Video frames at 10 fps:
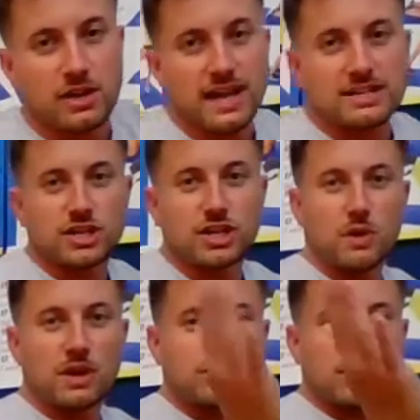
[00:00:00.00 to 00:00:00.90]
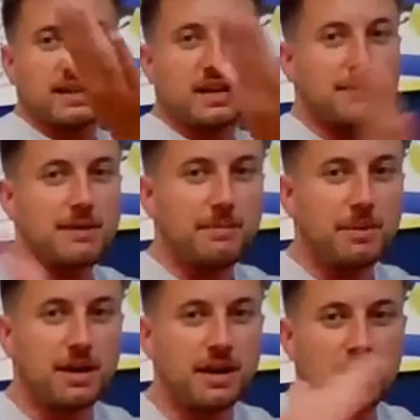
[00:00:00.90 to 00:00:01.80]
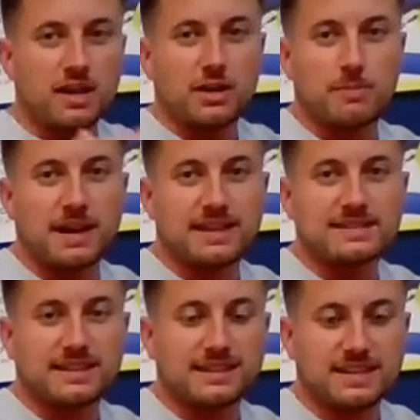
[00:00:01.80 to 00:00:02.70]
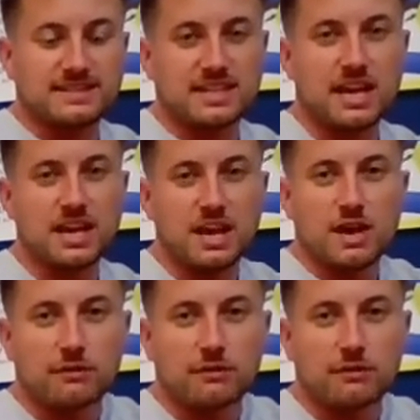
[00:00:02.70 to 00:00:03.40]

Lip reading: Okay, so you want to try to come up. Your body's like this,